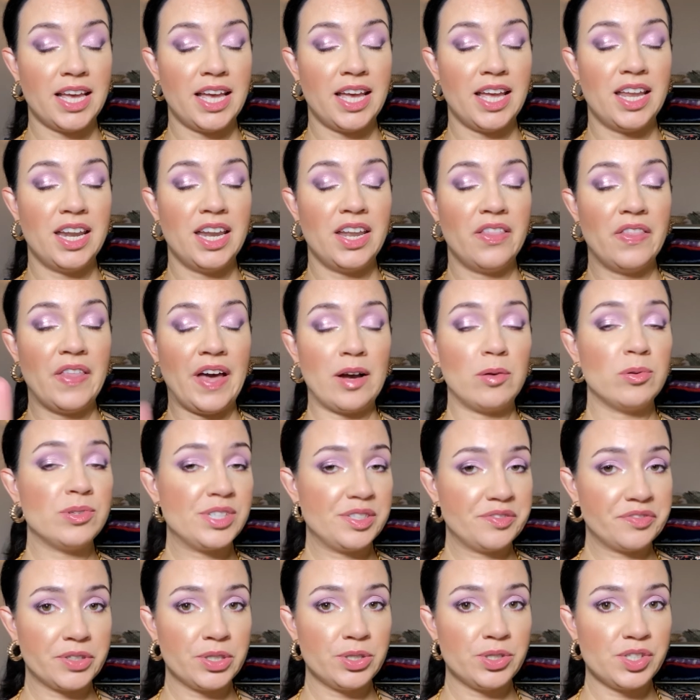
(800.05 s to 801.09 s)
And that was
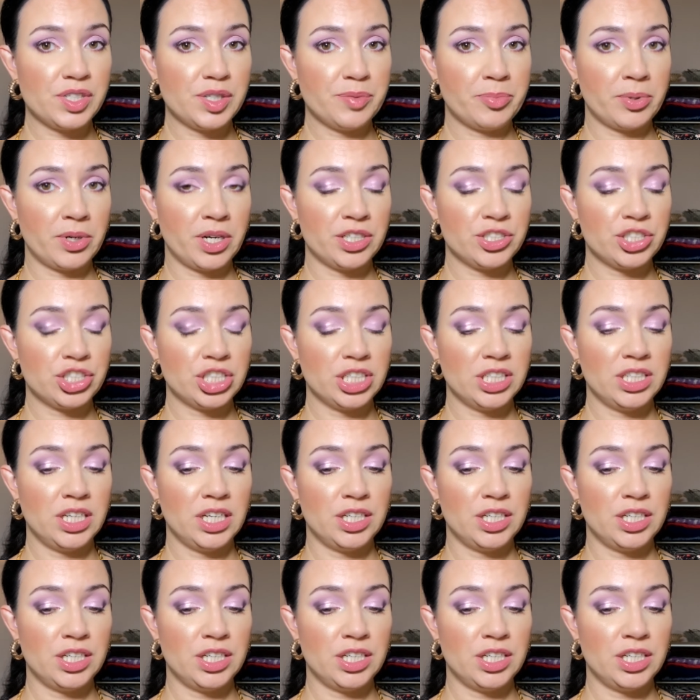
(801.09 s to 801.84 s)
a first impression.